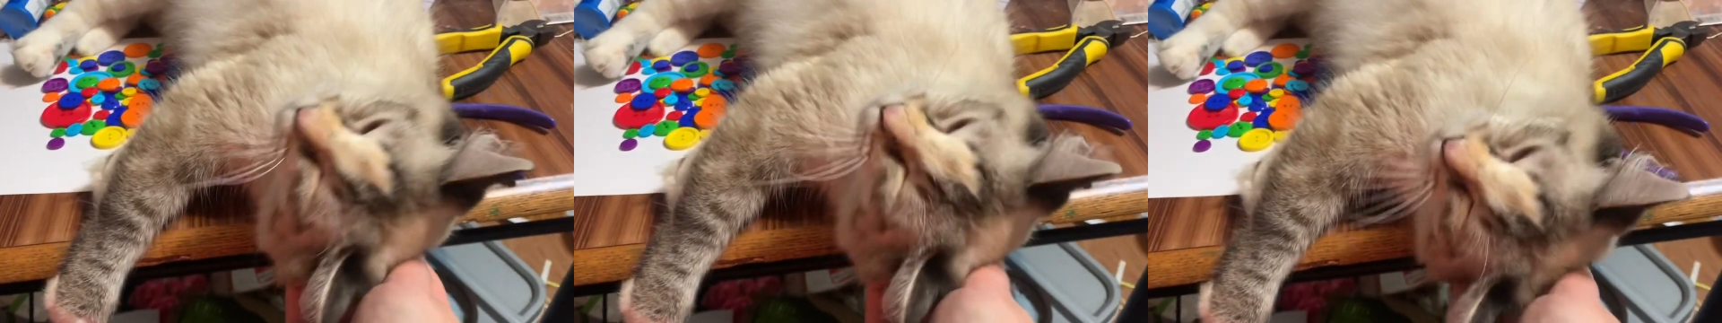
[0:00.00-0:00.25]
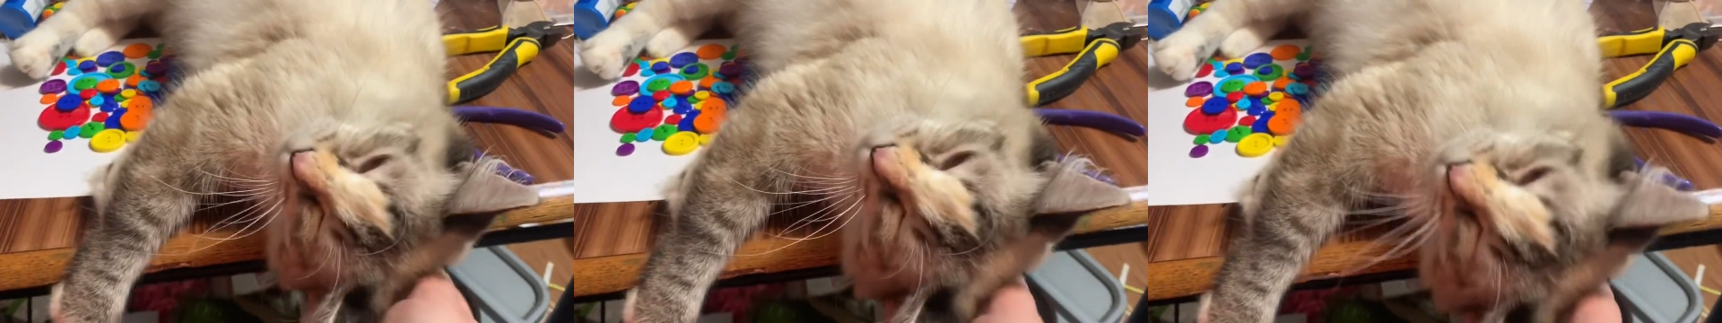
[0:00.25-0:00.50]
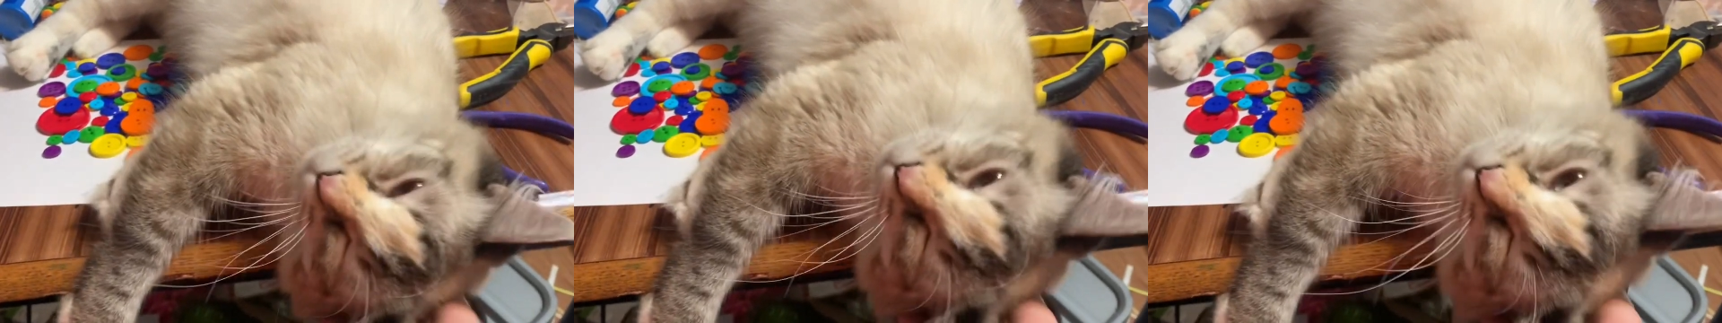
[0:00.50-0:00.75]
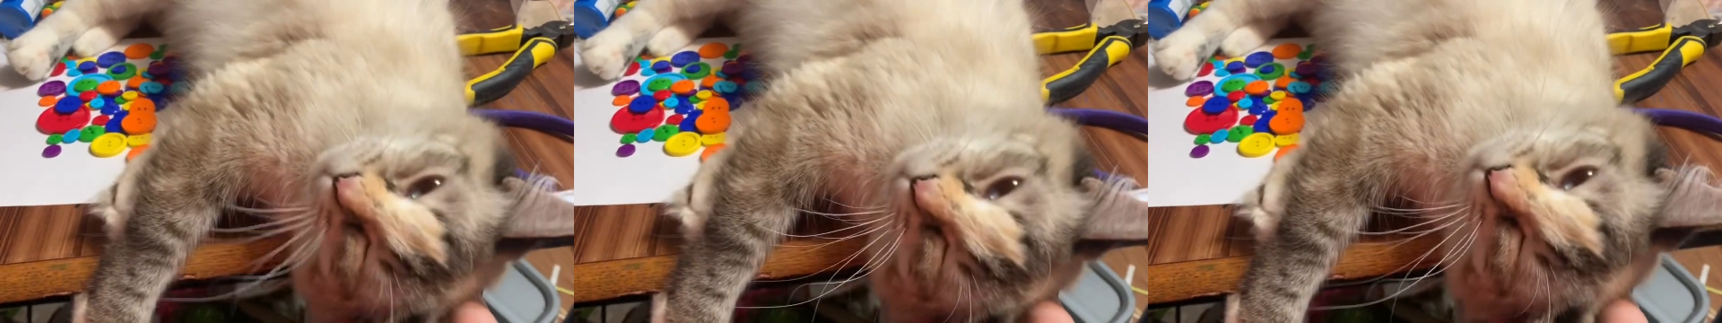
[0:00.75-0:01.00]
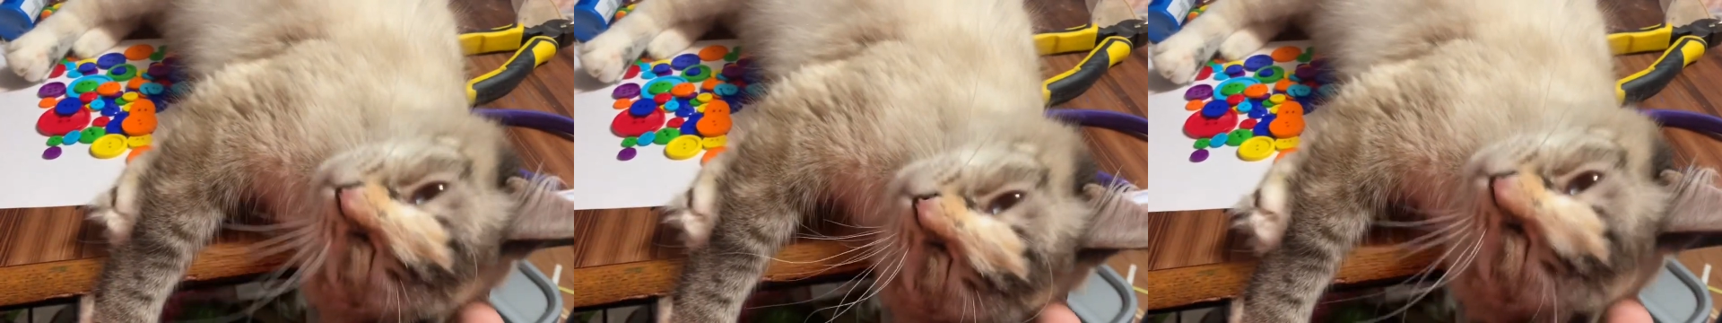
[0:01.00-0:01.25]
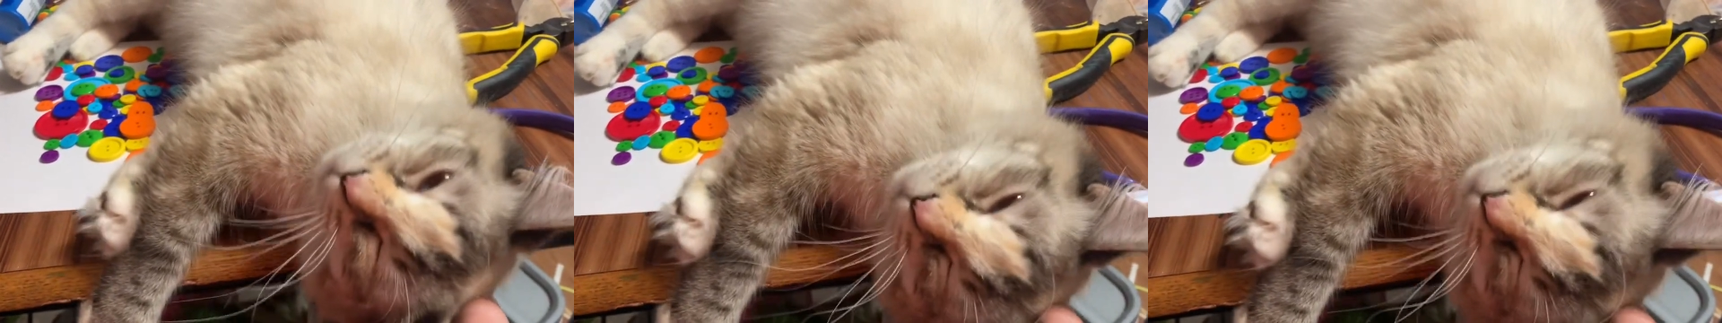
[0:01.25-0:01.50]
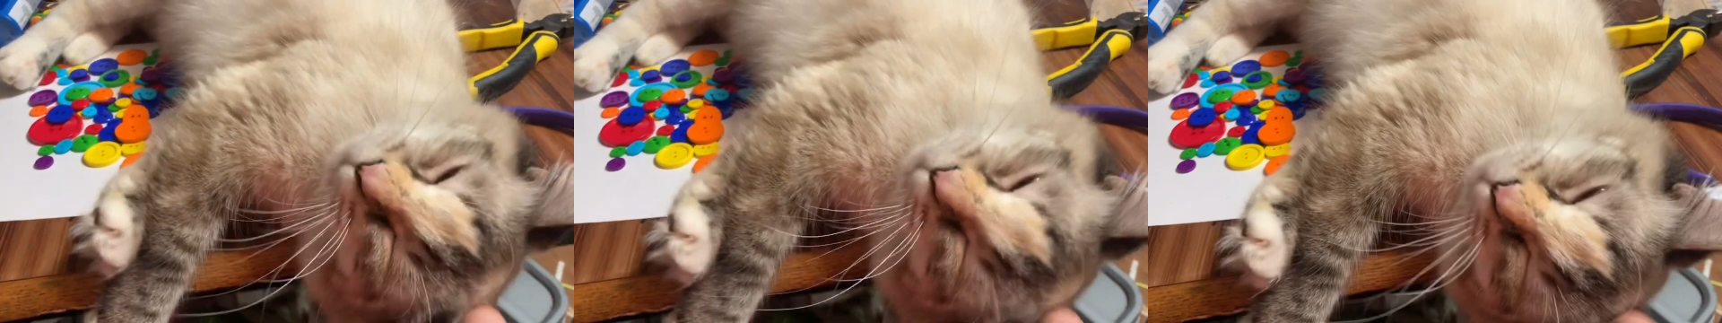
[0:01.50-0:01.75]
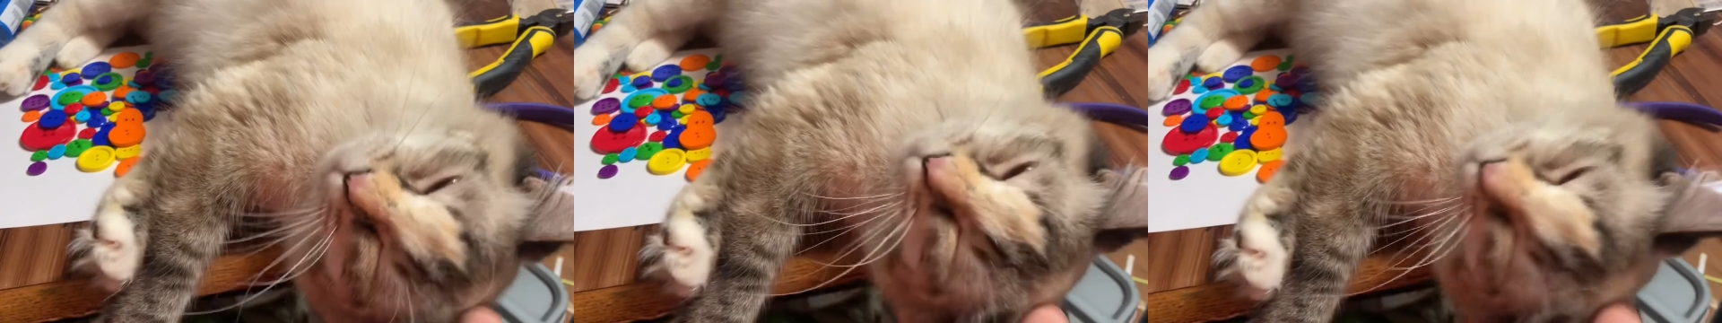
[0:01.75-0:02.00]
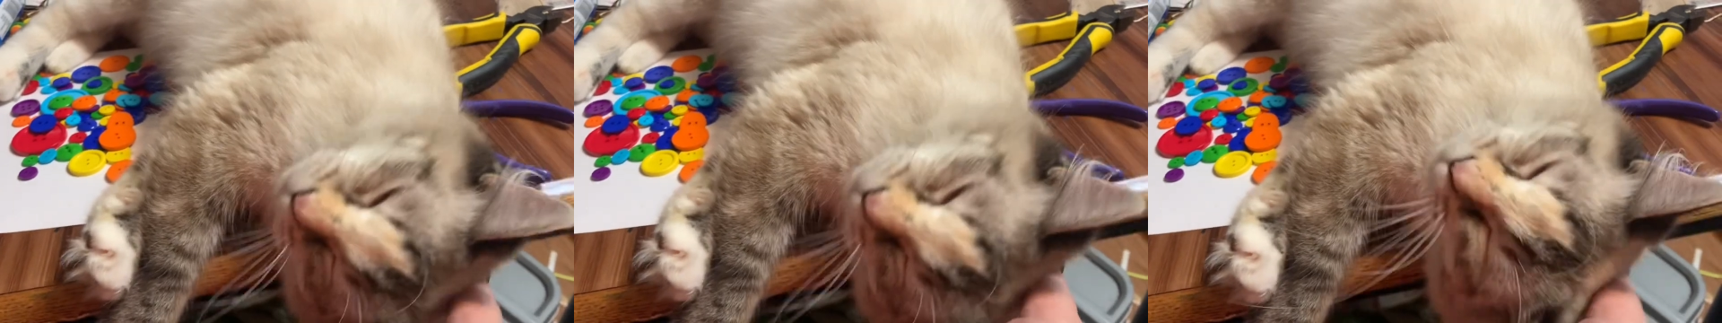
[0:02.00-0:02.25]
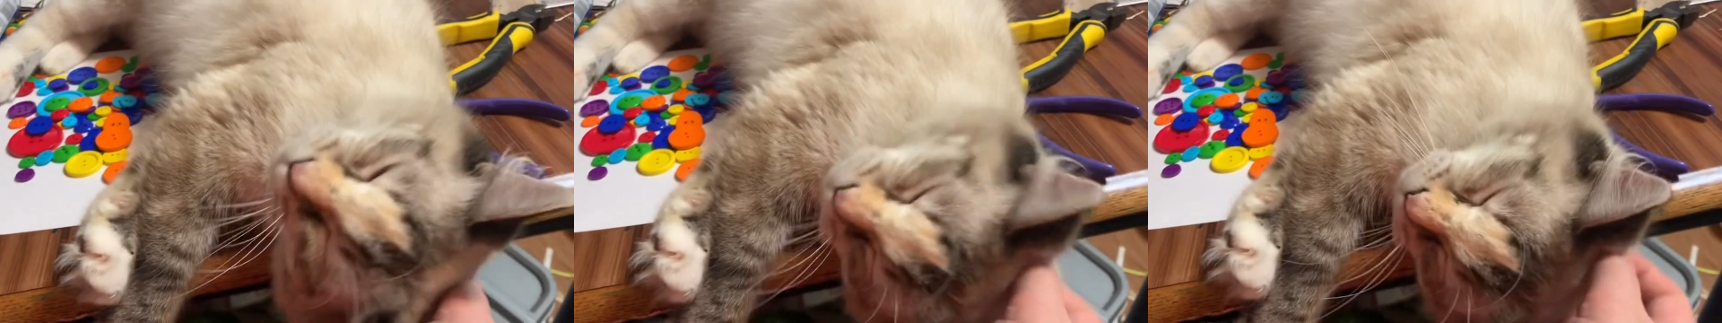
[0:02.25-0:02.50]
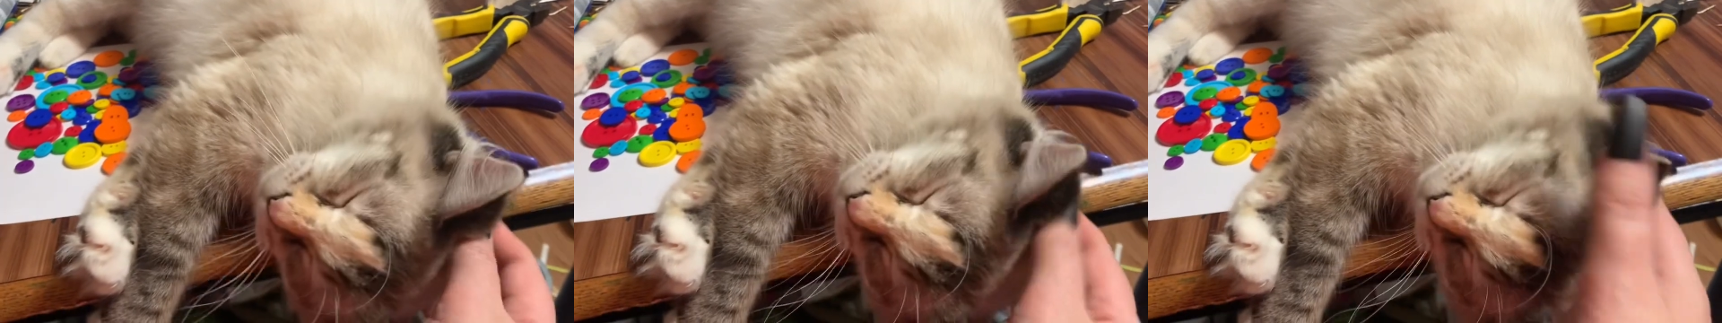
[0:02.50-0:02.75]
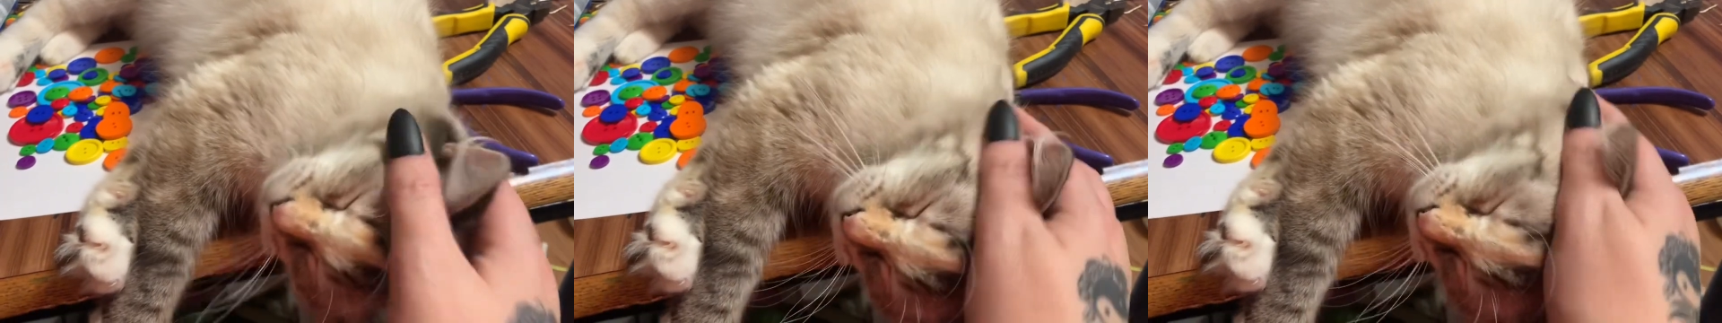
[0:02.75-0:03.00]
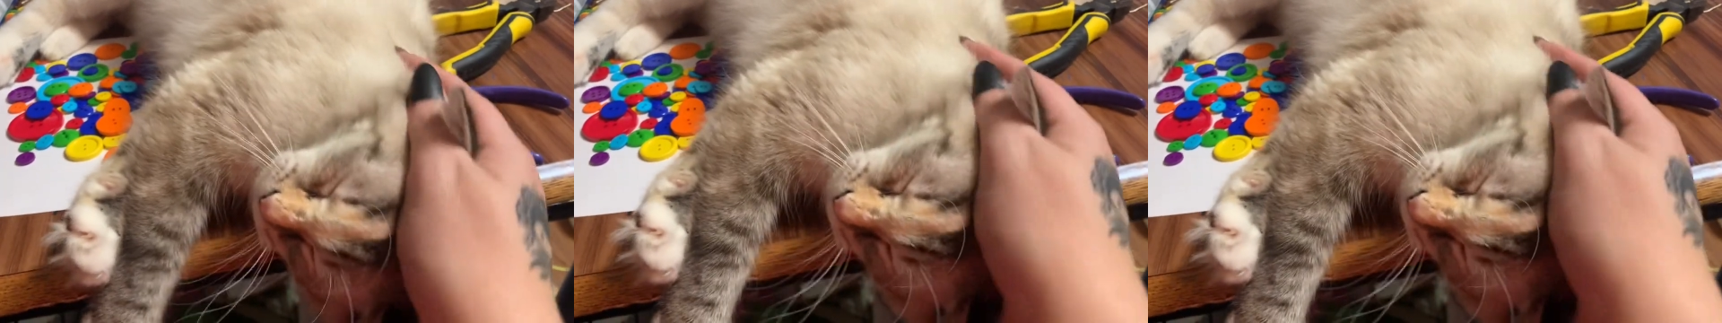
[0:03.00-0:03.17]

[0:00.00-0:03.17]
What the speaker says: (no speaker visible)